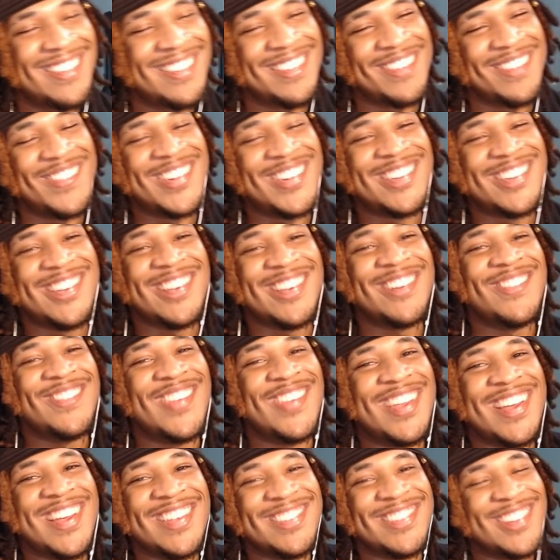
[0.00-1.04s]
Let me chill,
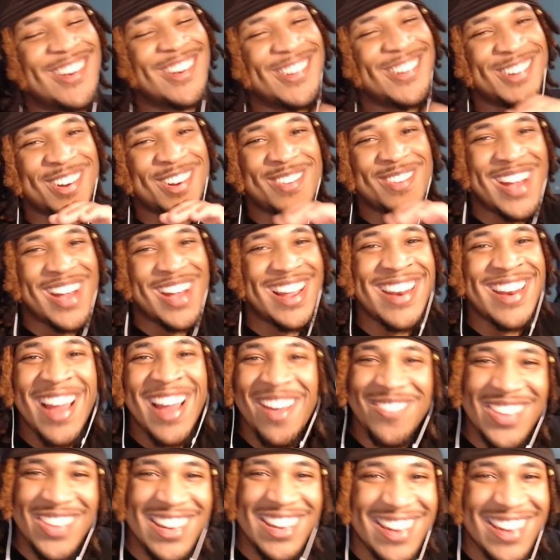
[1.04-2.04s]
because Gojo might not be